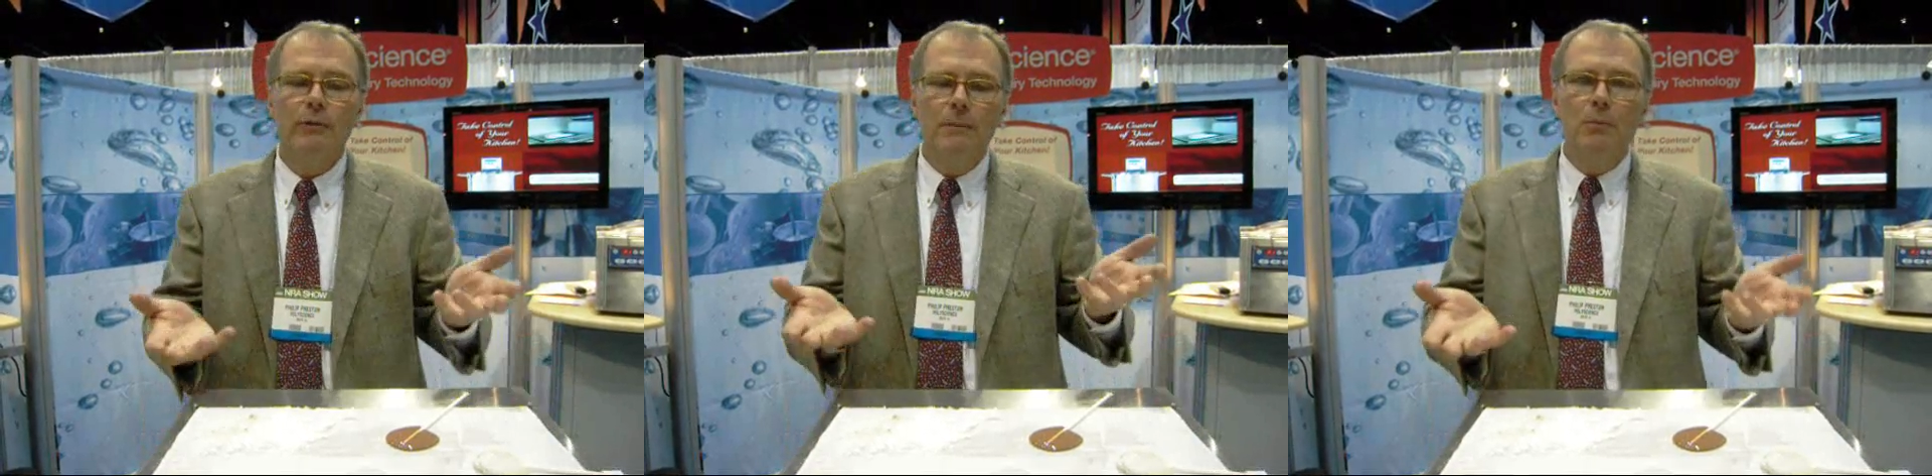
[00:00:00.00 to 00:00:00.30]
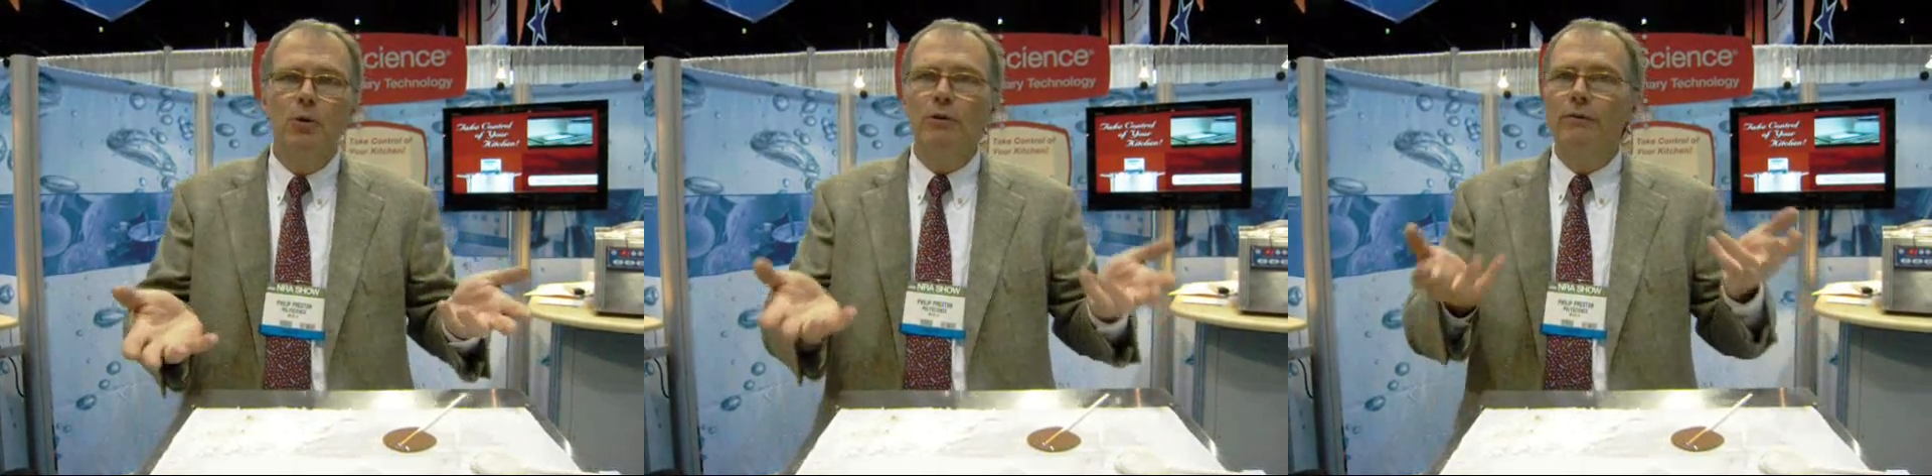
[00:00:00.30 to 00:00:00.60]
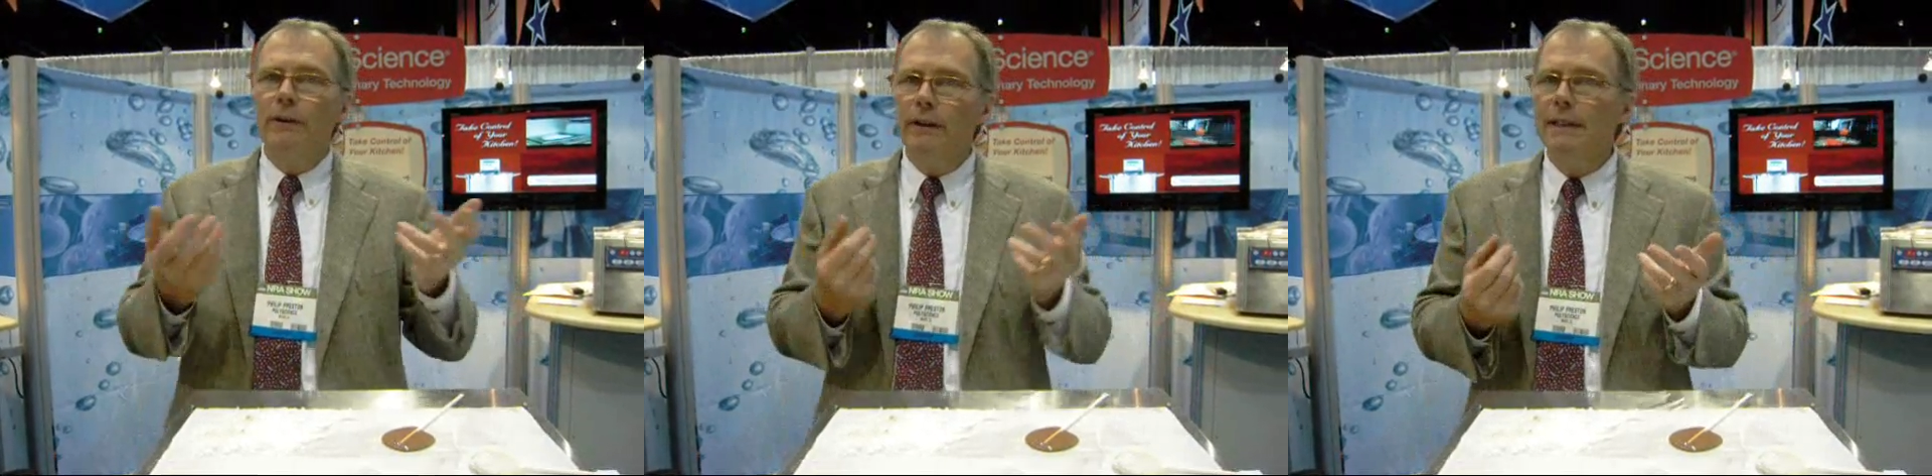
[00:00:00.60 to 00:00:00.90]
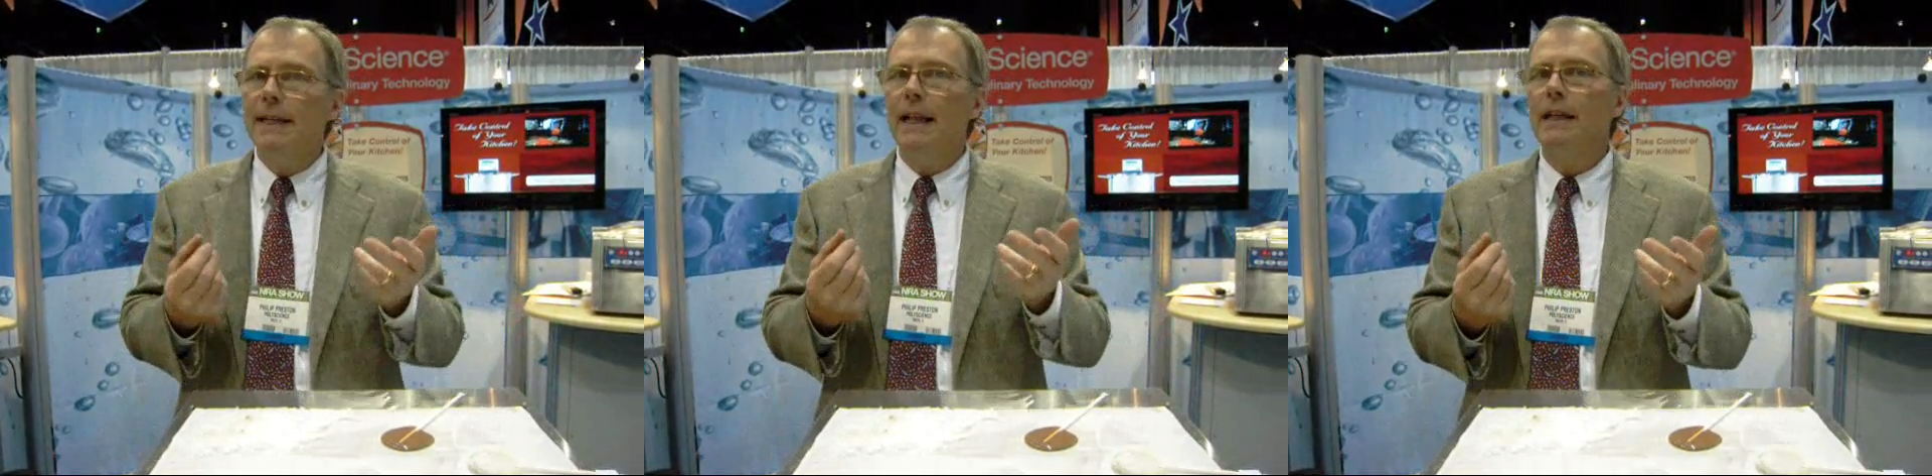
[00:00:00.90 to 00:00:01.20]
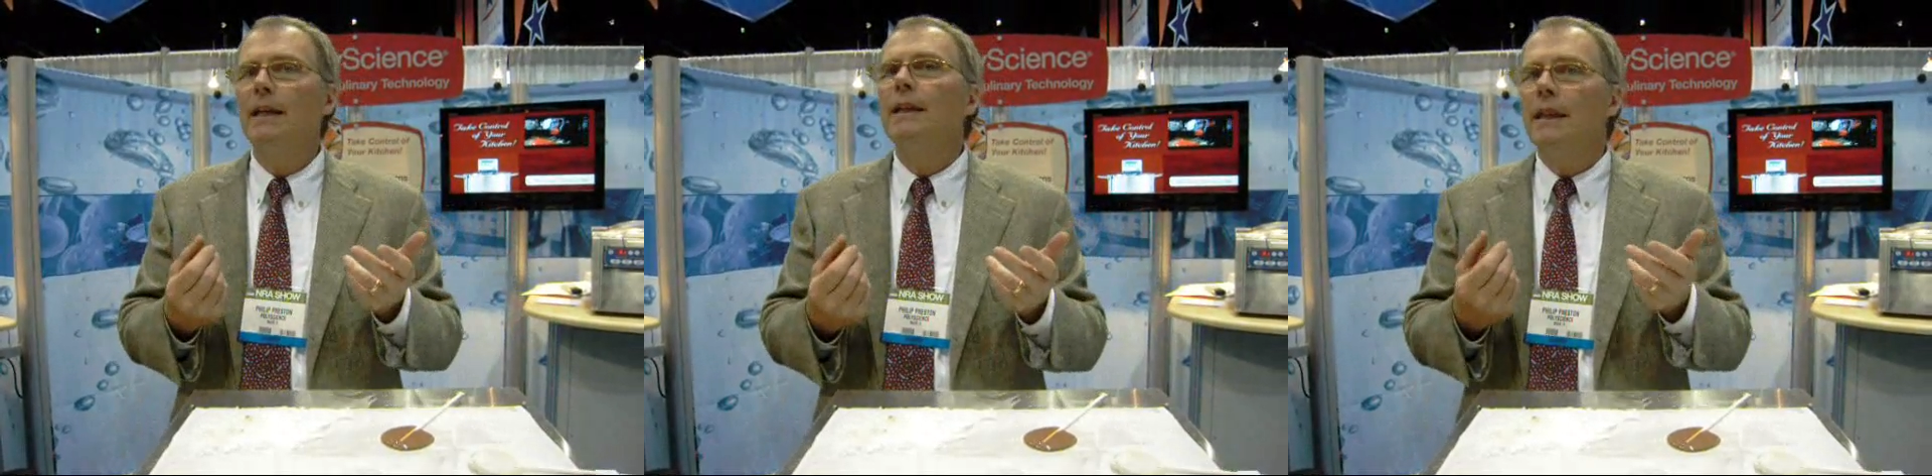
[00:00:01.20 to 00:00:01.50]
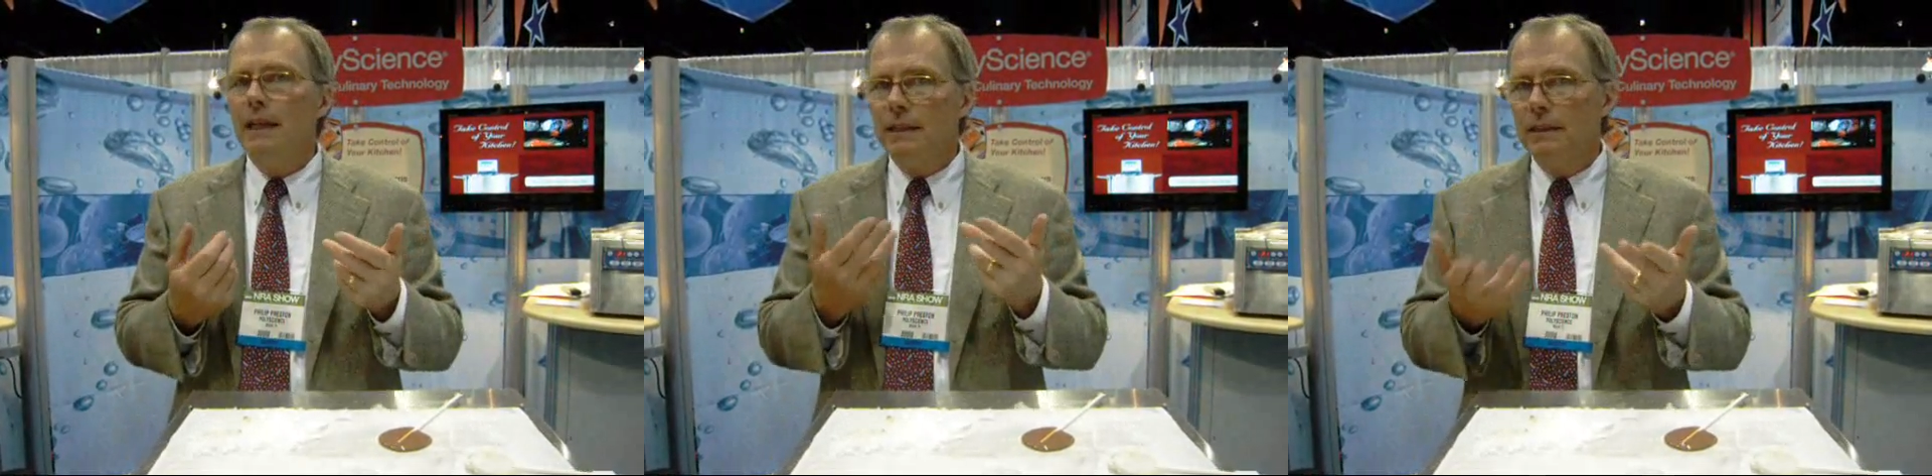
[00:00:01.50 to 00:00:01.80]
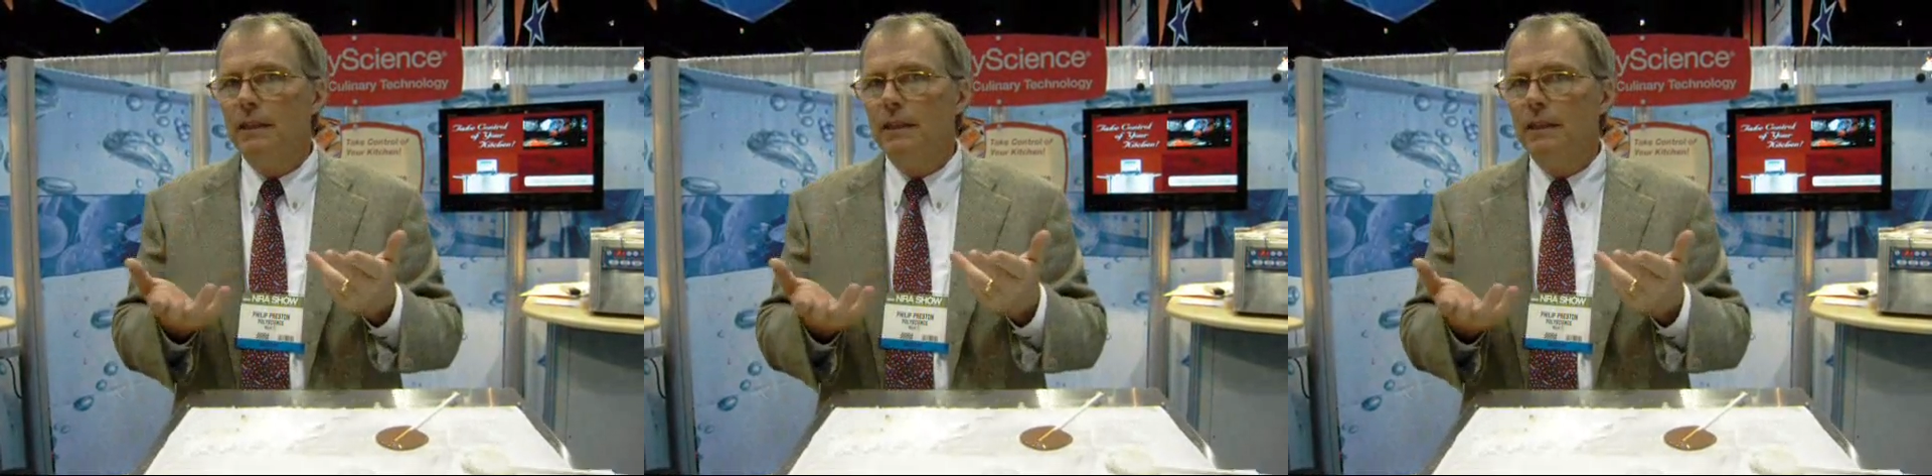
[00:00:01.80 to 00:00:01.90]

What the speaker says: remove very delicate things,